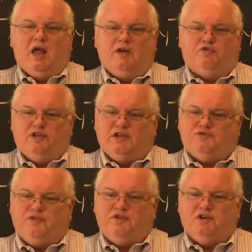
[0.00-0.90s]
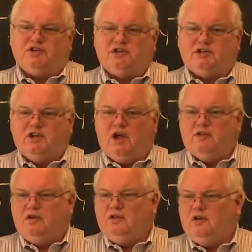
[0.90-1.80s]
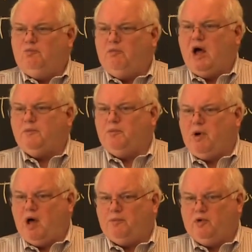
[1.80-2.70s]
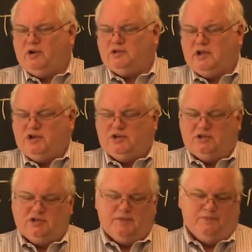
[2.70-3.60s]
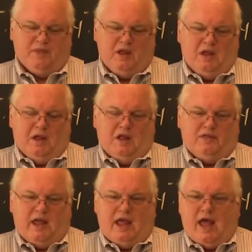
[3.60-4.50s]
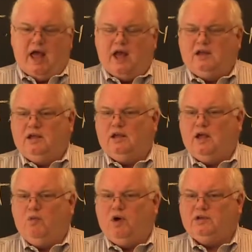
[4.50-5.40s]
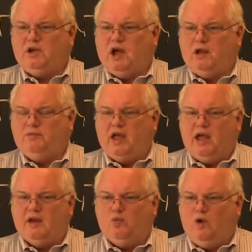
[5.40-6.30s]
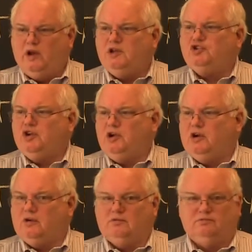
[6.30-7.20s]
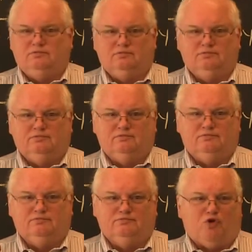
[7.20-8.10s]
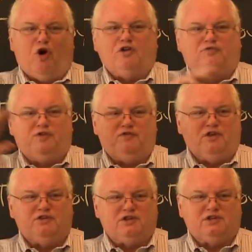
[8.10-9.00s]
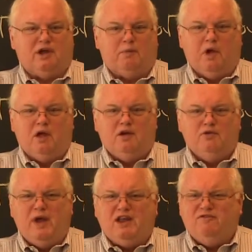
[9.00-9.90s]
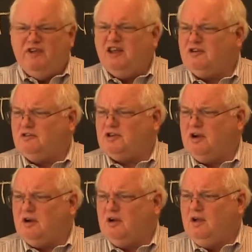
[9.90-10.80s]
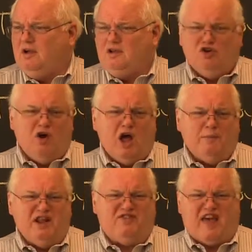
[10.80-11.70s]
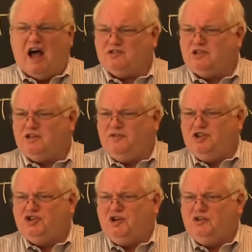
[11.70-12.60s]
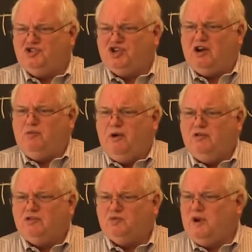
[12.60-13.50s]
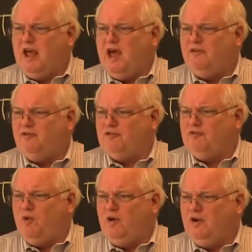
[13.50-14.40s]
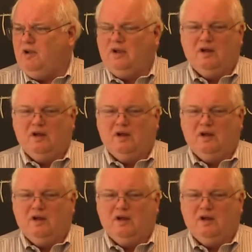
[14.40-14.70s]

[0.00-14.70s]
And for these 50 or 60 other little mom and pop organizations, they had, at one time, they had one engineer for all 50 or 60 of them. You're making vehicles here. You know how many thousands of engineers General Motors would have or Ford?